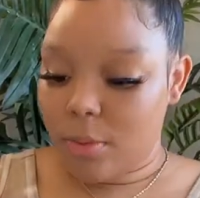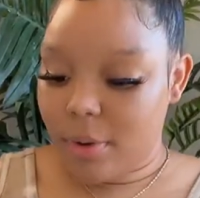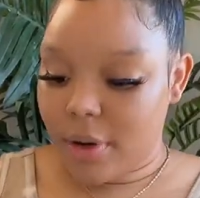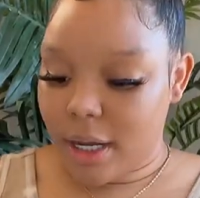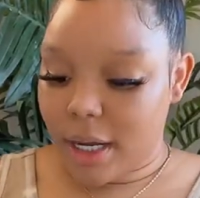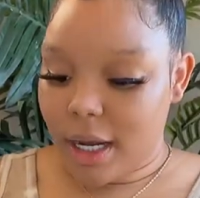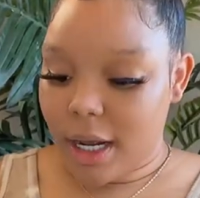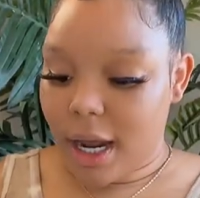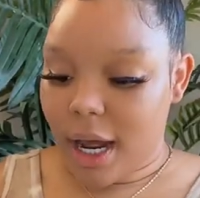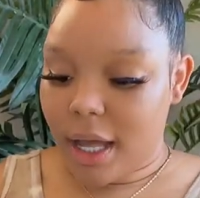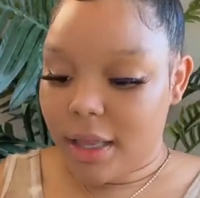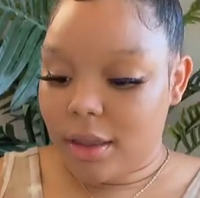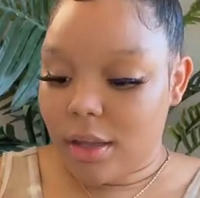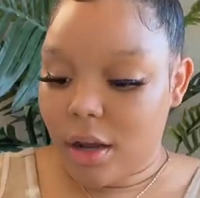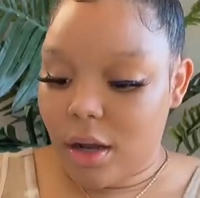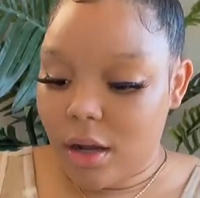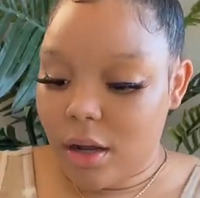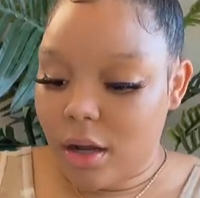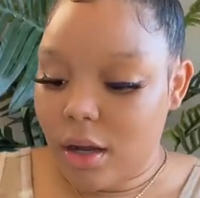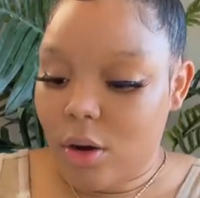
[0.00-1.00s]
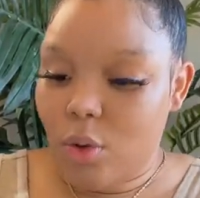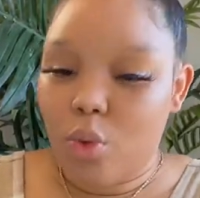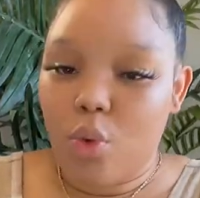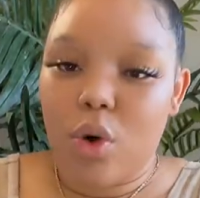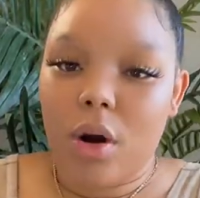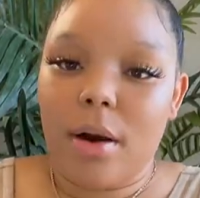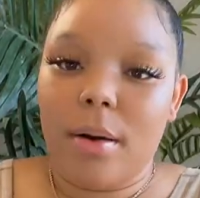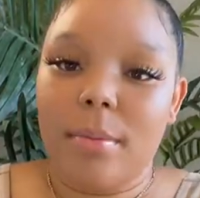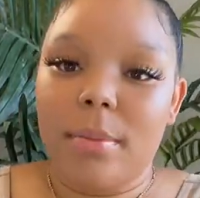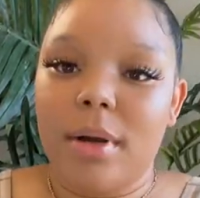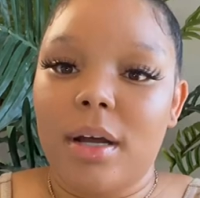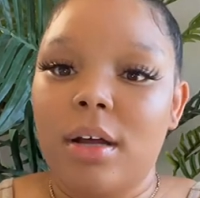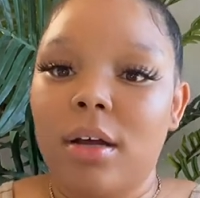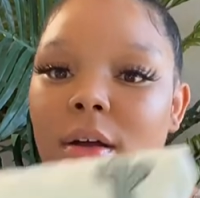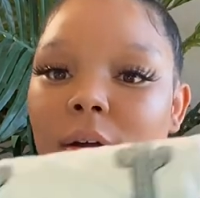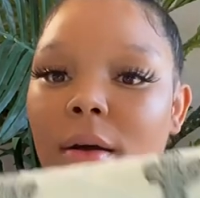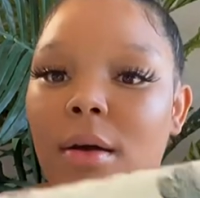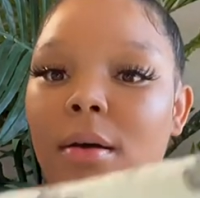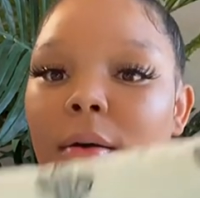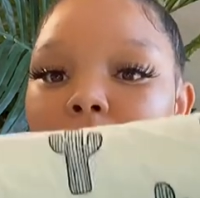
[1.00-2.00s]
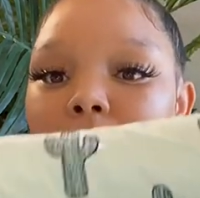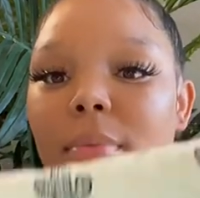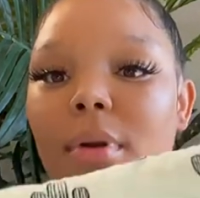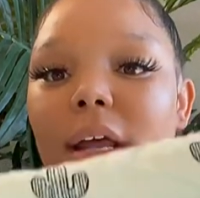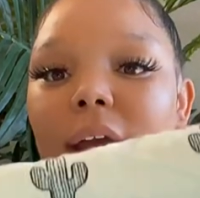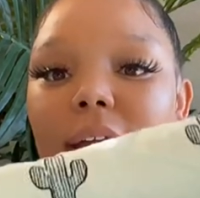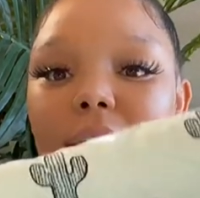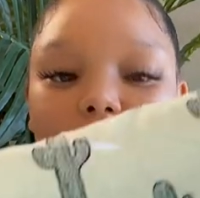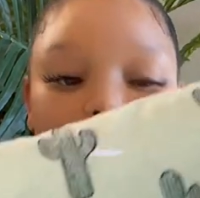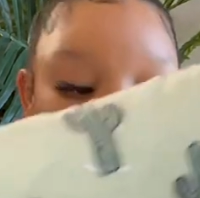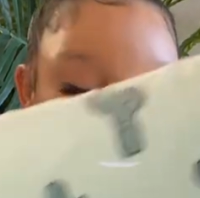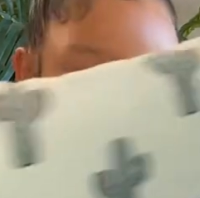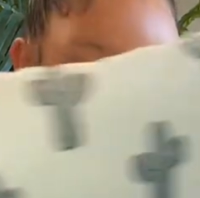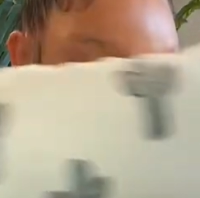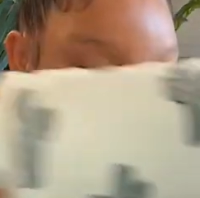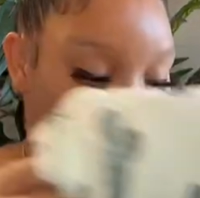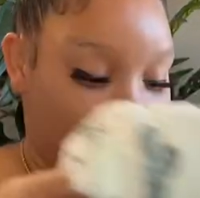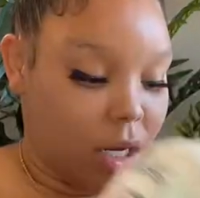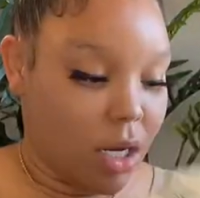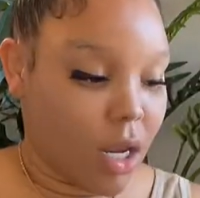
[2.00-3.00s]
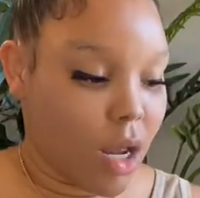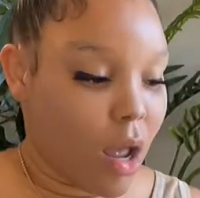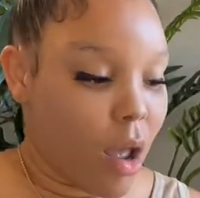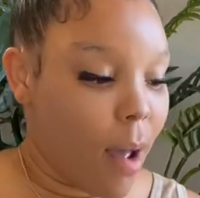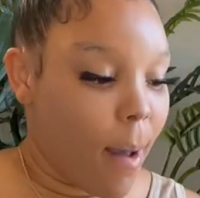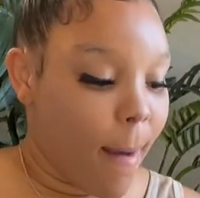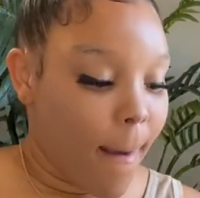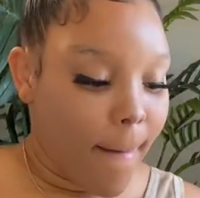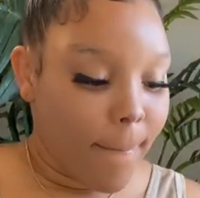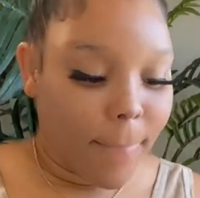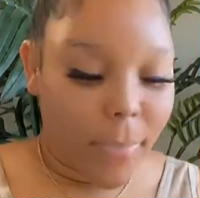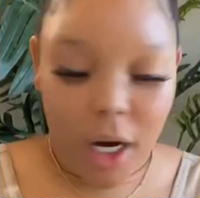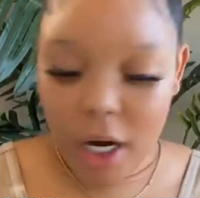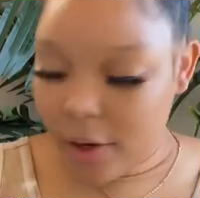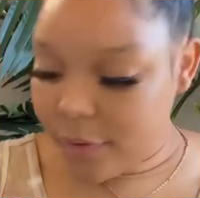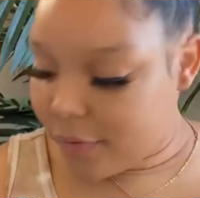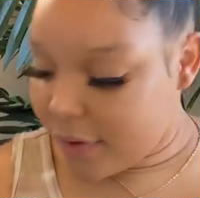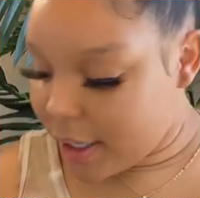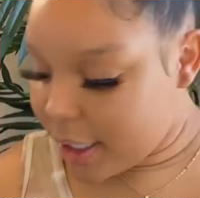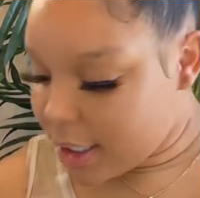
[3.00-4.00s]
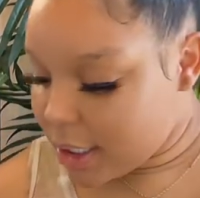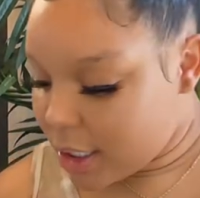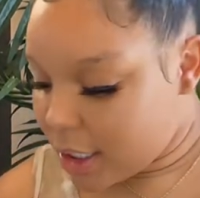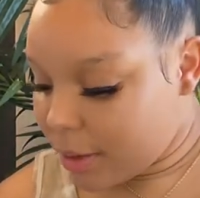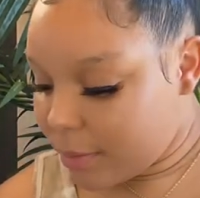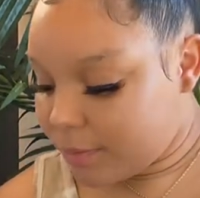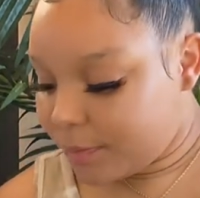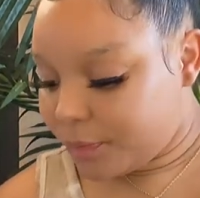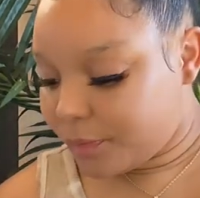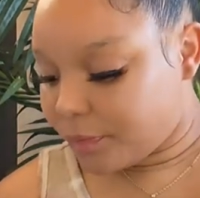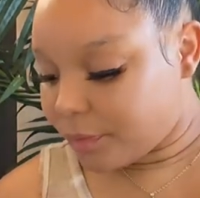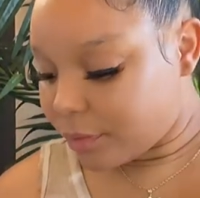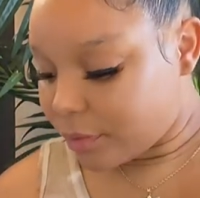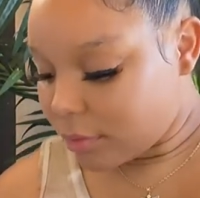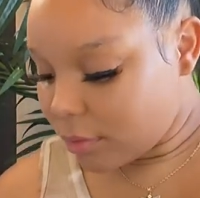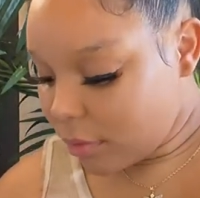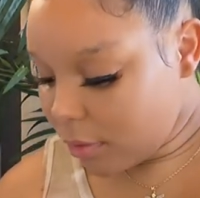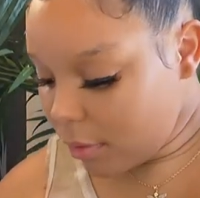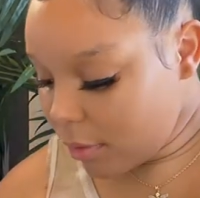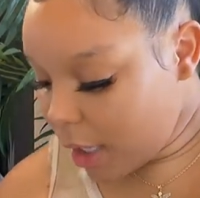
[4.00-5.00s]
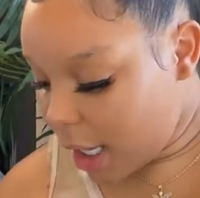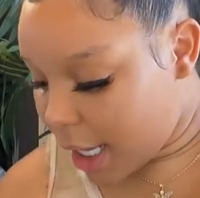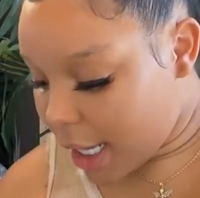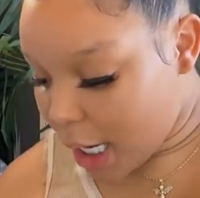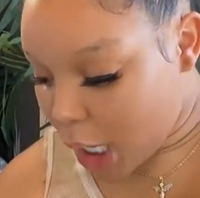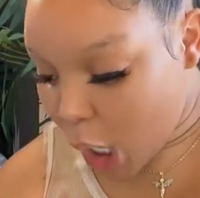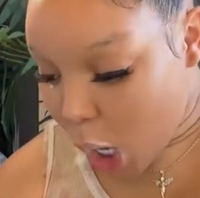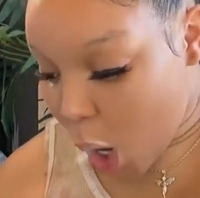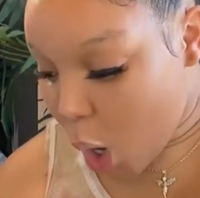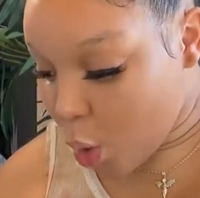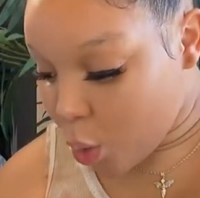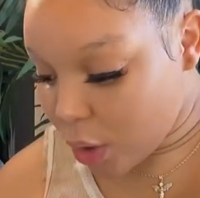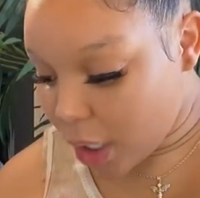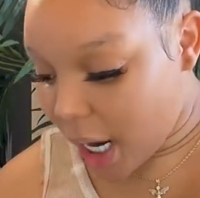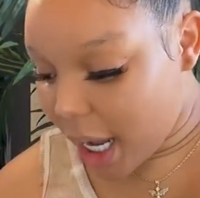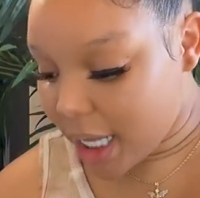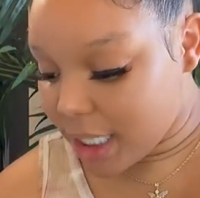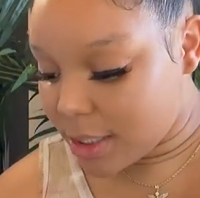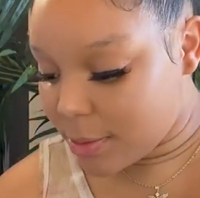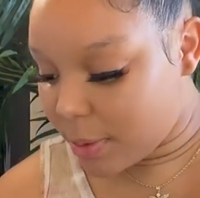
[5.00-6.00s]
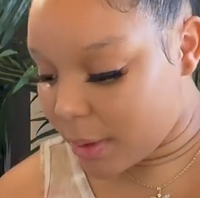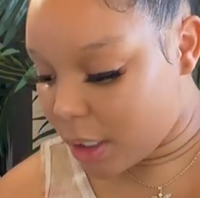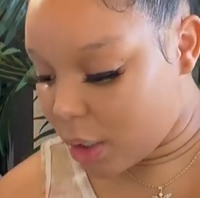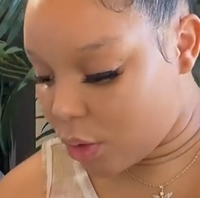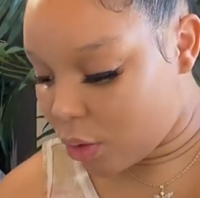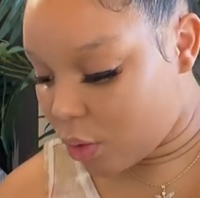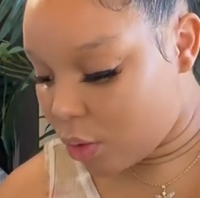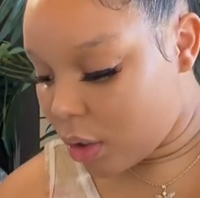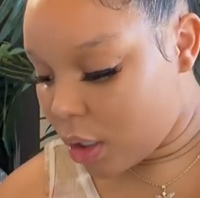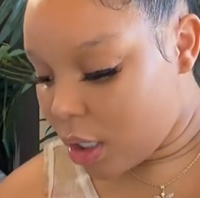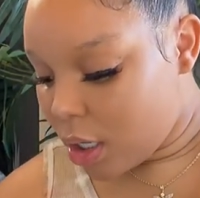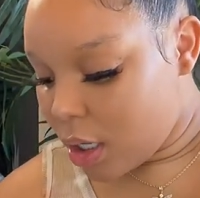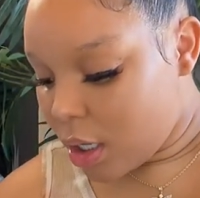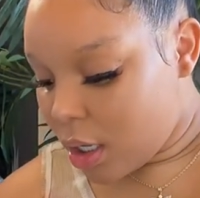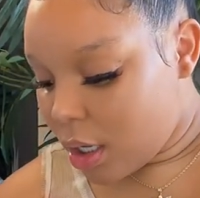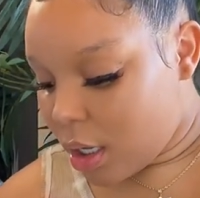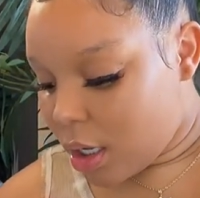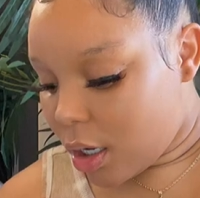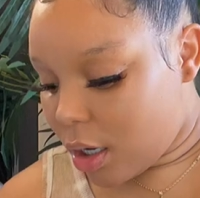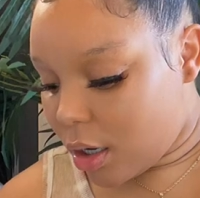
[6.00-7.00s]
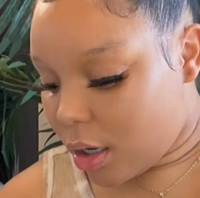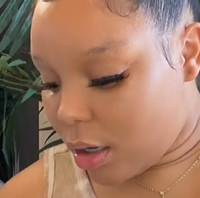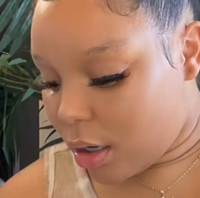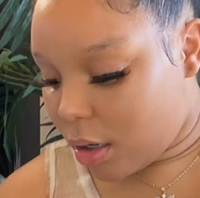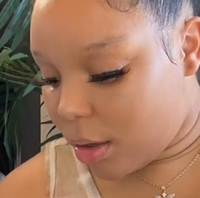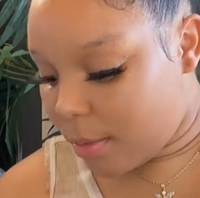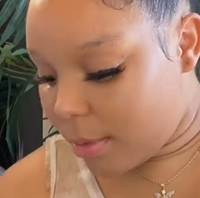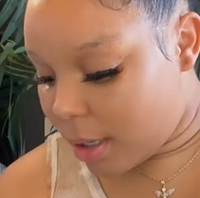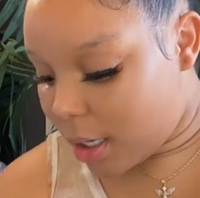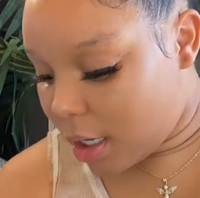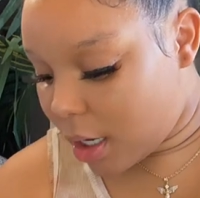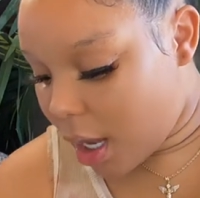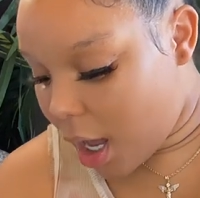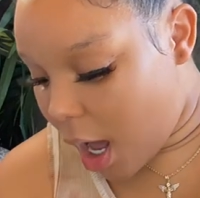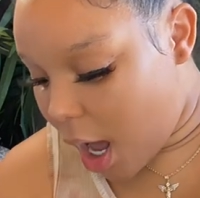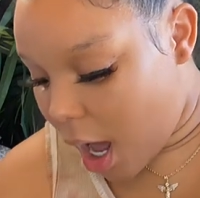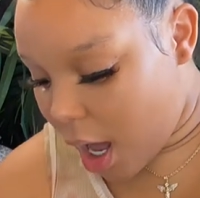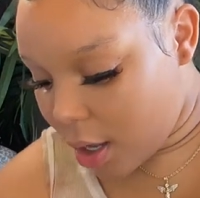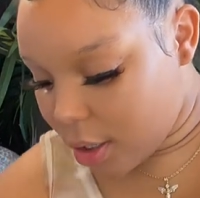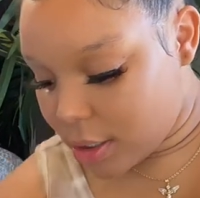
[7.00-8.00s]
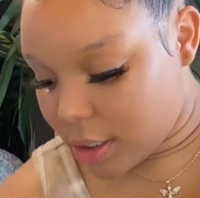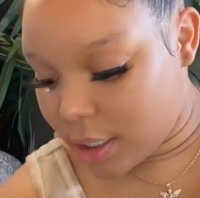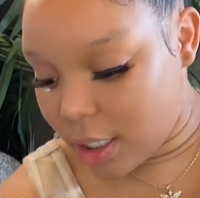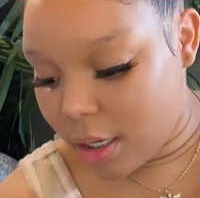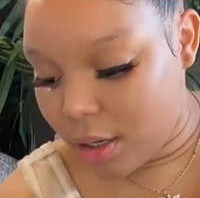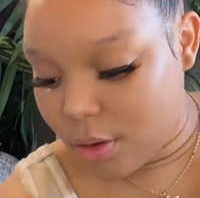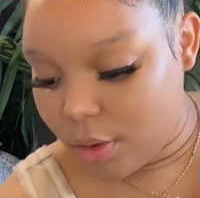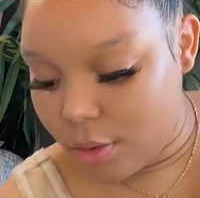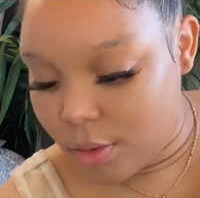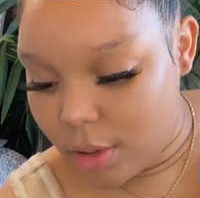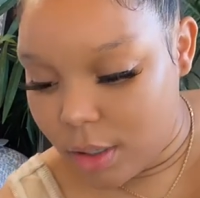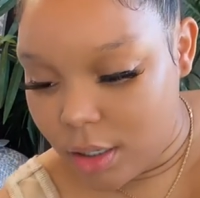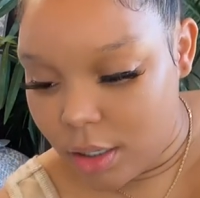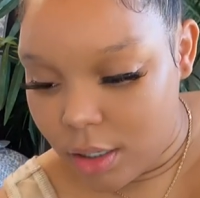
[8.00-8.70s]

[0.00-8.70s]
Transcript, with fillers: but I thought a warm blanket would be perfect in a cold hospital. Also,